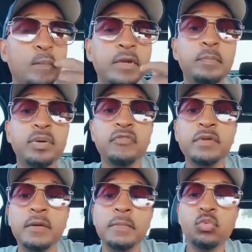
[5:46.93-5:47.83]
The
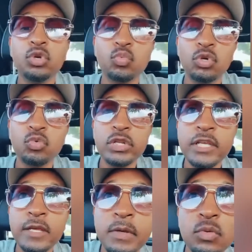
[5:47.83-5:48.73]
epiphany hit me. And what, what really
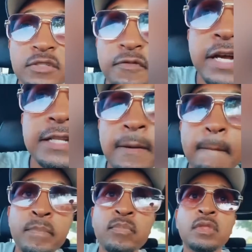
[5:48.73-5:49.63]
hit me was the fact that
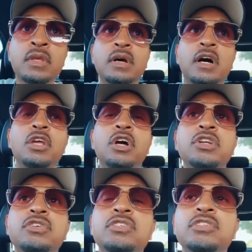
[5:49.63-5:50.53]
I
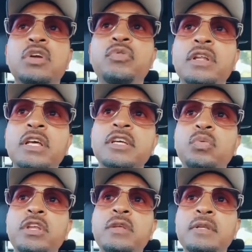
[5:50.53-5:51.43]
underst- I realized
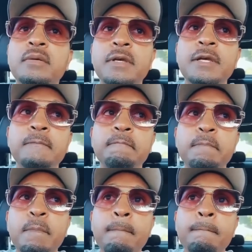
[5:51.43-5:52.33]
that, wait a minute, man.
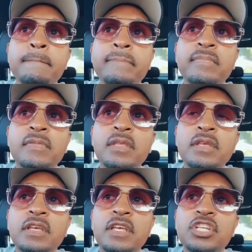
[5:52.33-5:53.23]

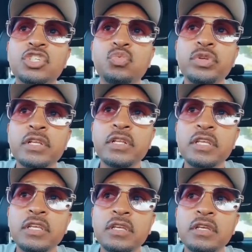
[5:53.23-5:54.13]
It's
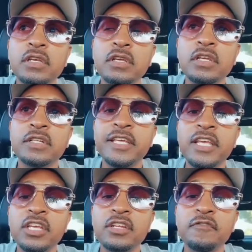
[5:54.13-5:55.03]
really
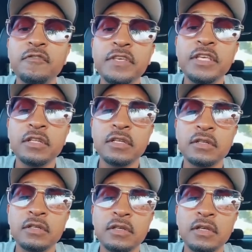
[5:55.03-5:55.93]
taking a
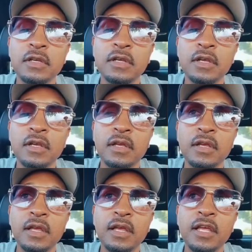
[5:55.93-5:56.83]
feeling
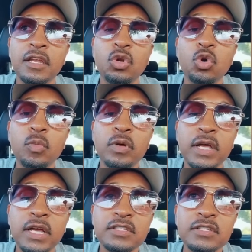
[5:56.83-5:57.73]
and
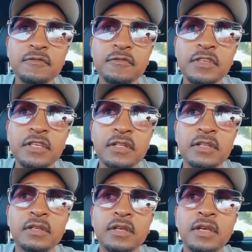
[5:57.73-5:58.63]
normalizing the
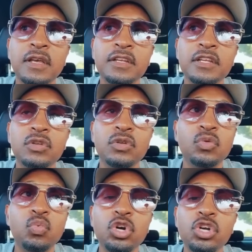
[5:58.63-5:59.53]
feeling. And then the,
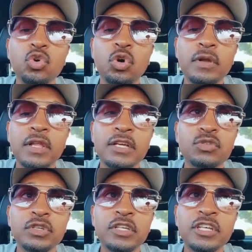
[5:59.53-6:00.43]
the word
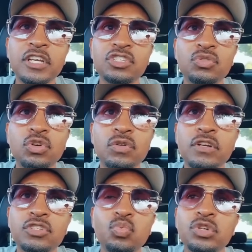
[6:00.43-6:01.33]
normalize you get, gets thrown
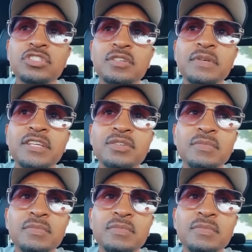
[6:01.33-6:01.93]
around. So what does it mean